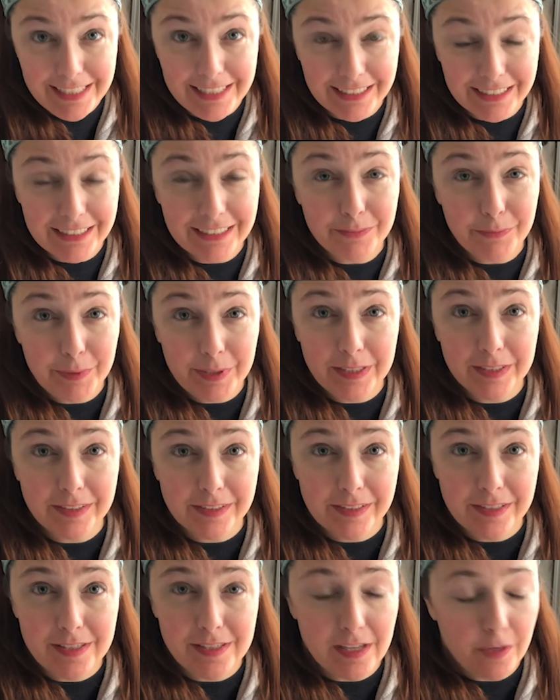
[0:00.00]
did
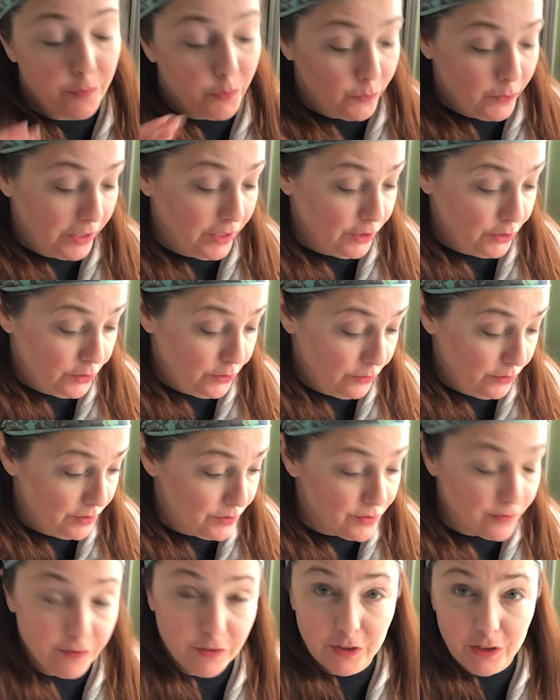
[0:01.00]
because I've been wanting to do
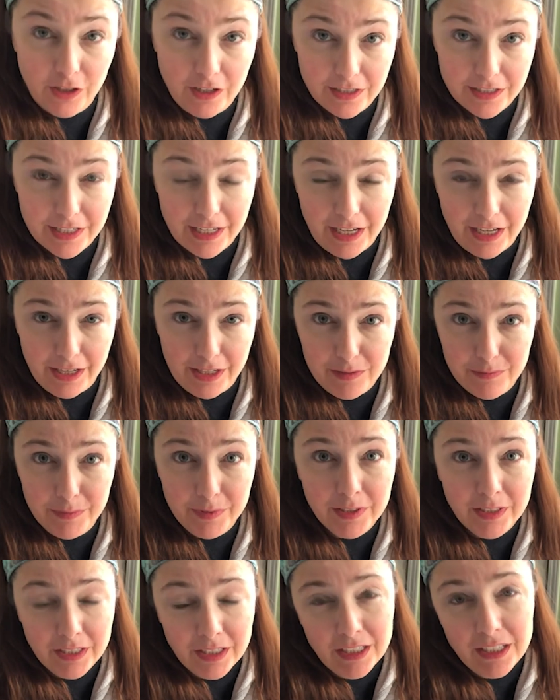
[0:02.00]
this for a long
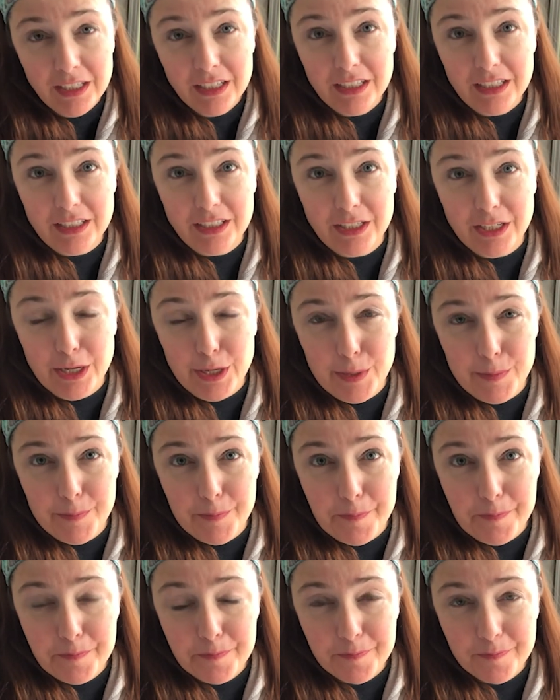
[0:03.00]
time.
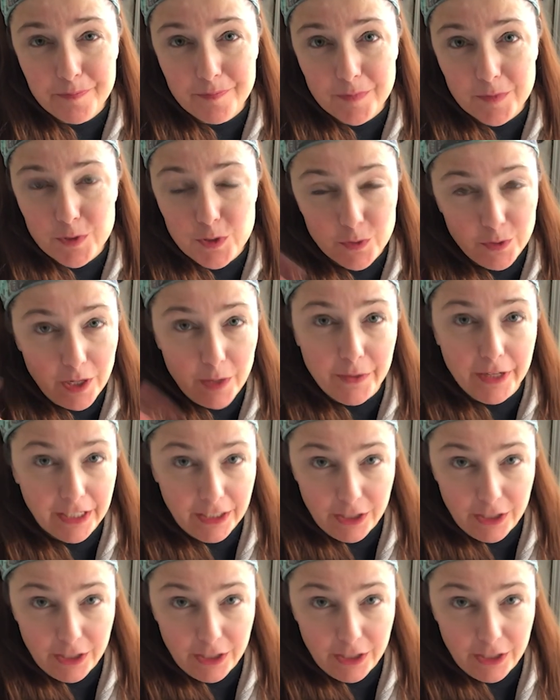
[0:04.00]
Um, so now I